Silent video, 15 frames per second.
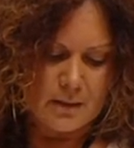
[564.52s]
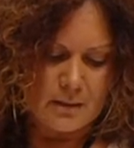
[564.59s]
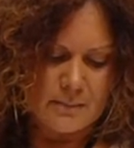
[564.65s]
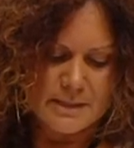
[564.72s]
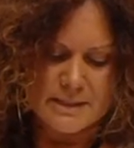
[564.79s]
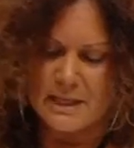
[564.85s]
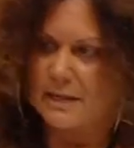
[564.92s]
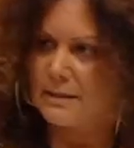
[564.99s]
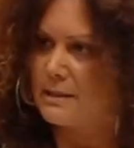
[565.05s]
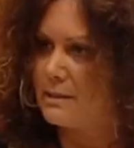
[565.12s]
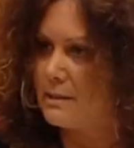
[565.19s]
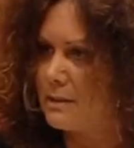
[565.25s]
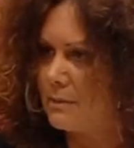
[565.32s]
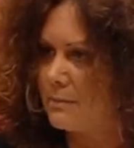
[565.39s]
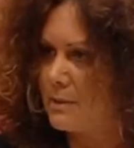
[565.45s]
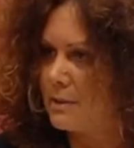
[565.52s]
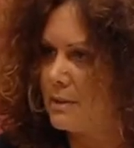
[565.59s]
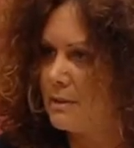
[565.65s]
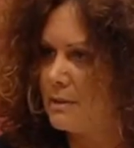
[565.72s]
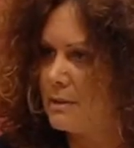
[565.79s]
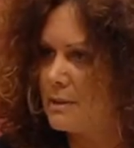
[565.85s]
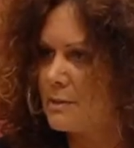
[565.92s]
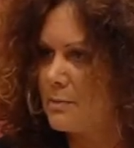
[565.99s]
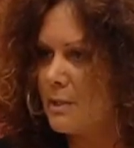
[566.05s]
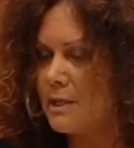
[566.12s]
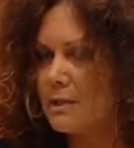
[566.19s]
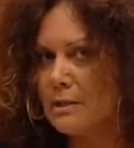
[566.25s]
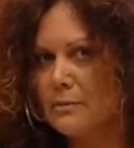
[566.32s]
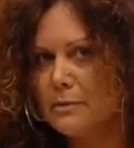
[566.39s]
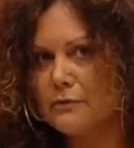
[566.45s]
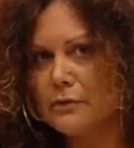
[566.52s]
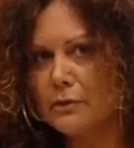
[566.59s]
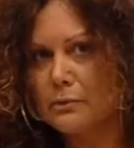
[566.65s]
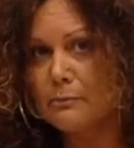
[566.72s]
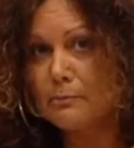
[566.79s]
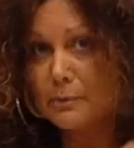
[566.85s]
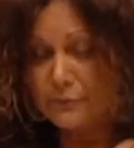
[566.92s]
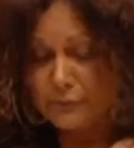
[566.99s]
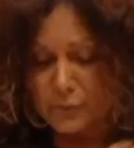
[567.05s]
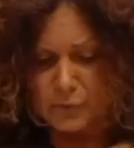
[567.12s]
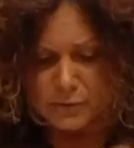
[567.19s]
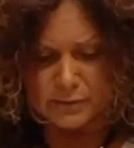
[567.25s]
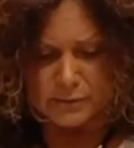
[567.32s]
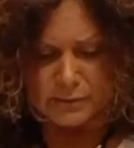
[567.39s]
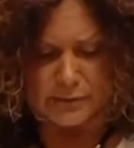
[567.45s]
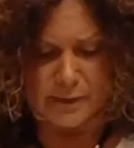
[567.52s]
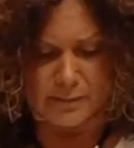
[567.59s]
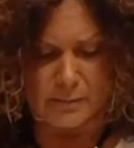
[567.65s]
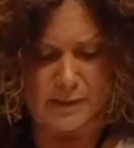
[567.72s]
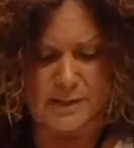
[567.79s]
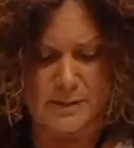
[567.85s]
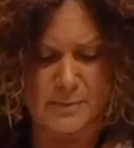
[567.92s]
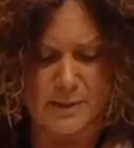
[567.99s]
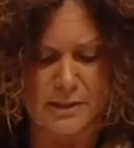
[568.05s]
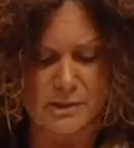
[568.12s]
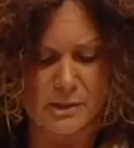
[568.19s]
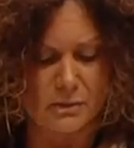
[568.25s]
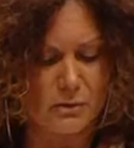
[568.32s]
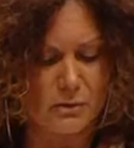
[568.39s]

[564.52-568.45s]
Mr Acting Deputy Speaker, before concluding my speech, I'd